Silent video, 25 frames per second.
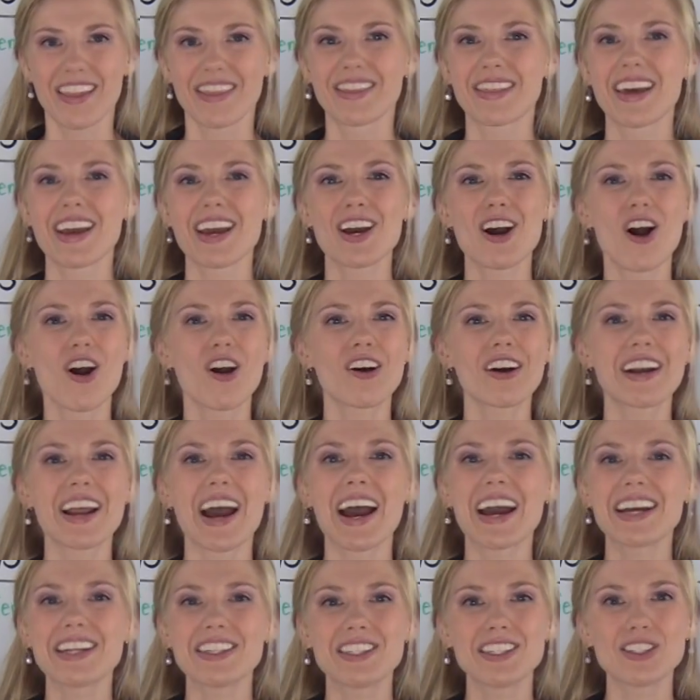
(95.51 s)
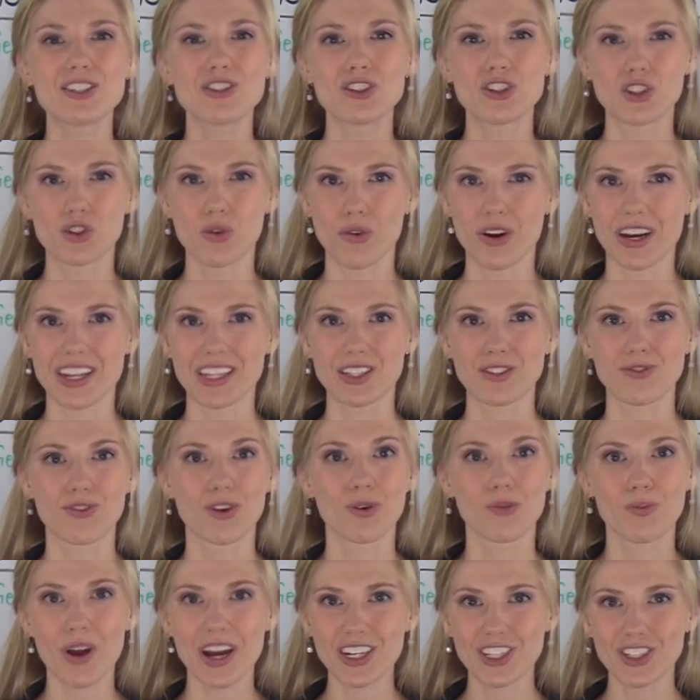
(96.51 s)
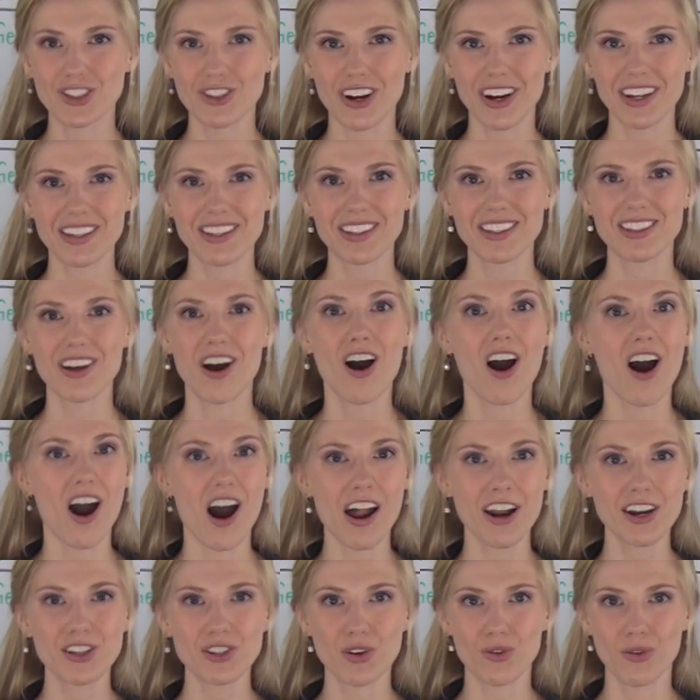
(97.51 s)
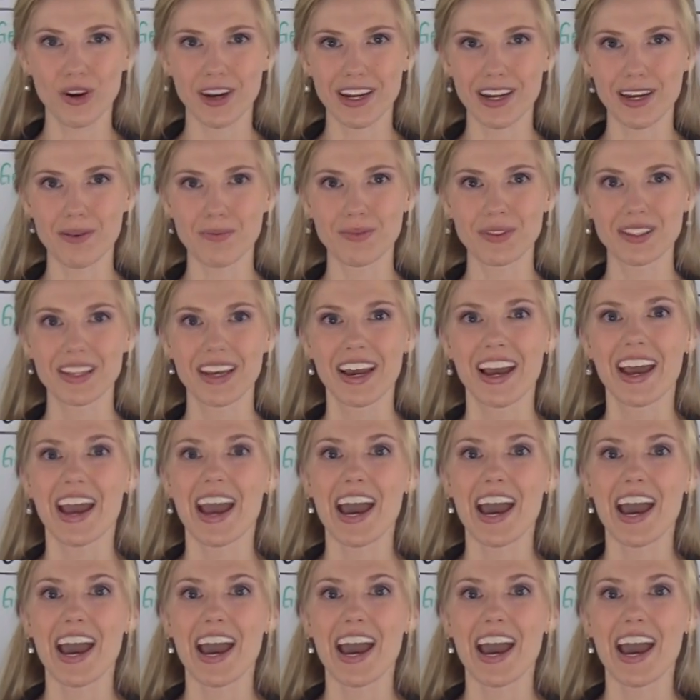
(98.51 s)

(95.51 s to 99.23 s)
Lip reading: they are an ideal choice for restaurants, auditoriums,